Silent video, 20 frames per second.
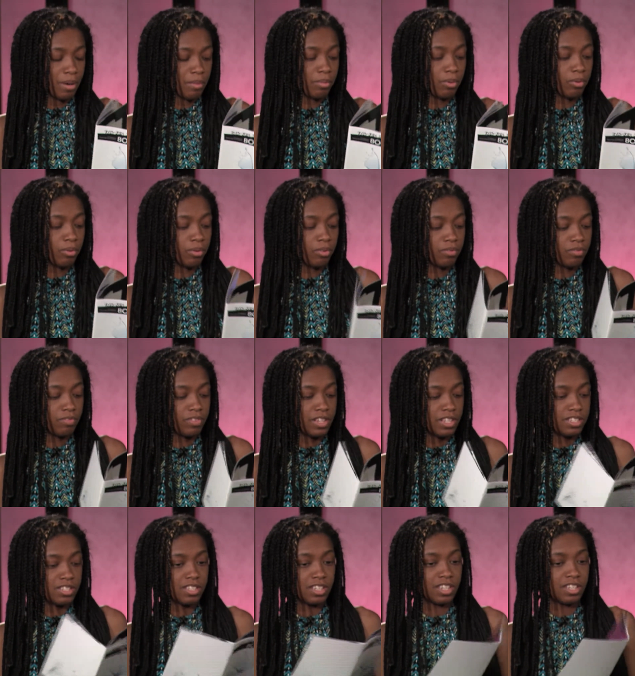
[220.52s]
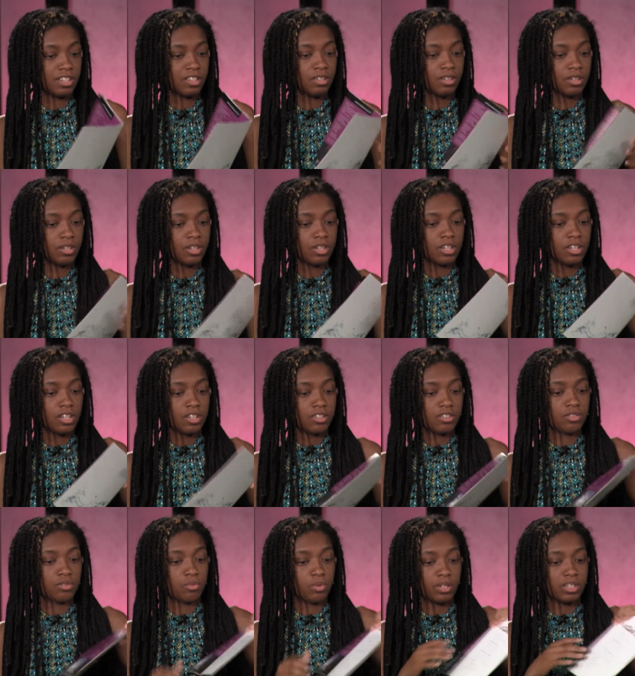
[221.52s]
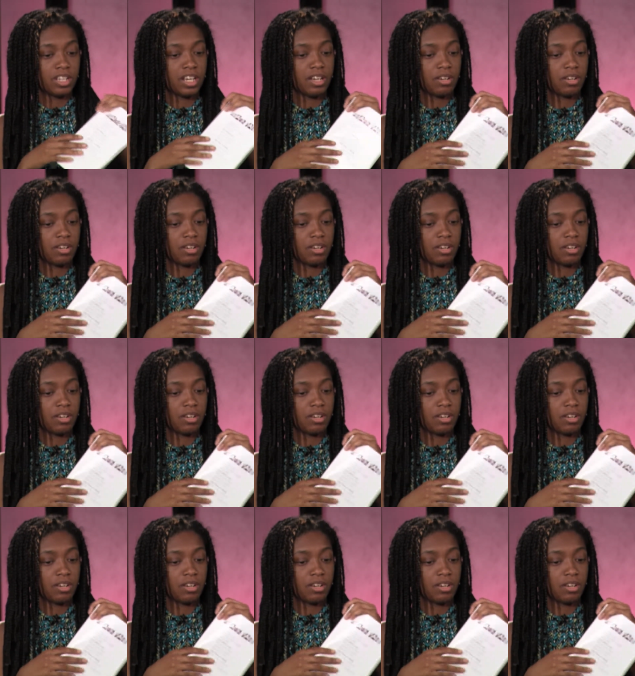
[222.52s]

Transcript: my poem fits in to one of